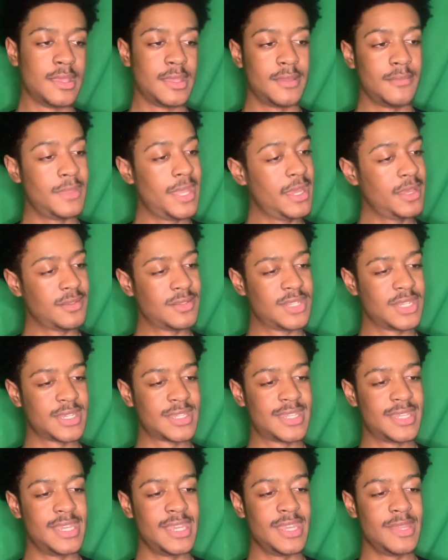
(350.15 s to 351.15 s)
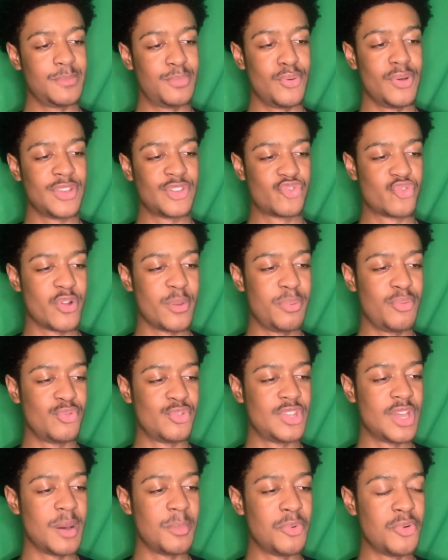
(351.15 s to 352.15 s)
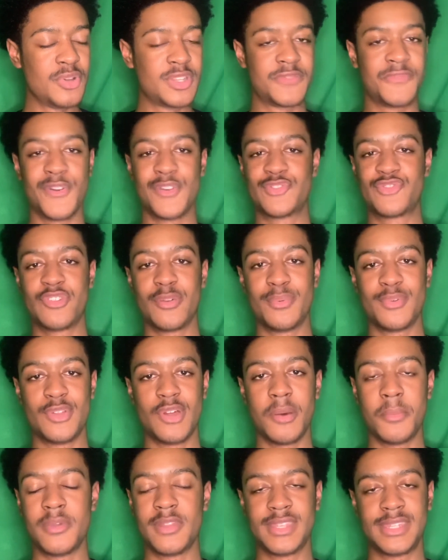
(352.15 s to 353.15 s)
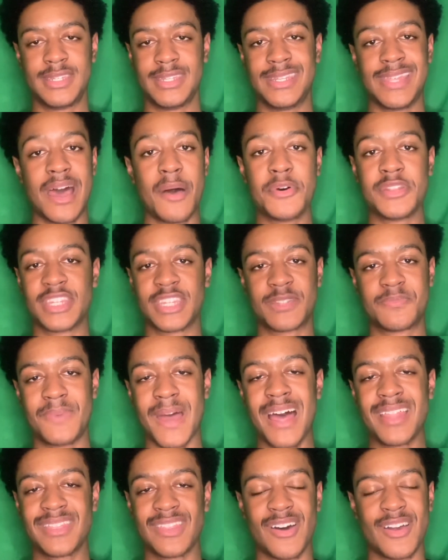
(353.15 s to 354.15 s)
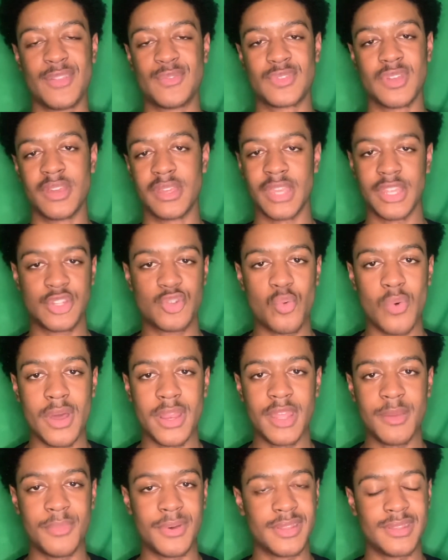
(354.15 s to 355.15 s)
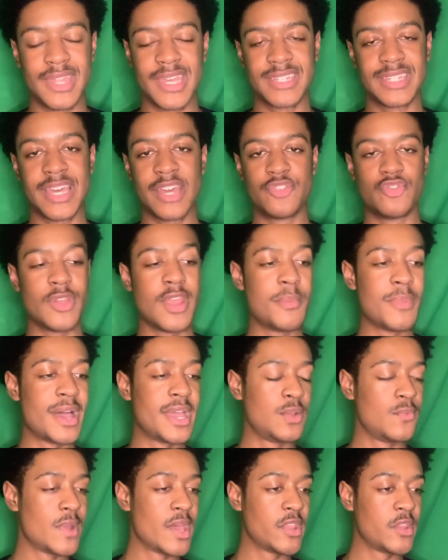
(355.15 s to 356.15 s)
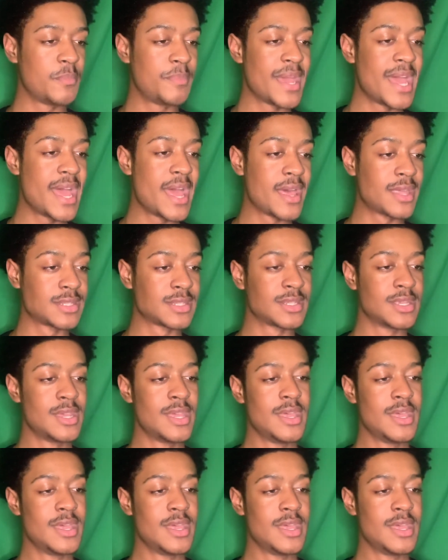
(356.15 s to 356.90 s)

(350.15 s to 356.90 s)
Like, 16-point triple-double. His first triple-double this season. I thought he was going to get 20, but that's not Draymond. He'd rather pass.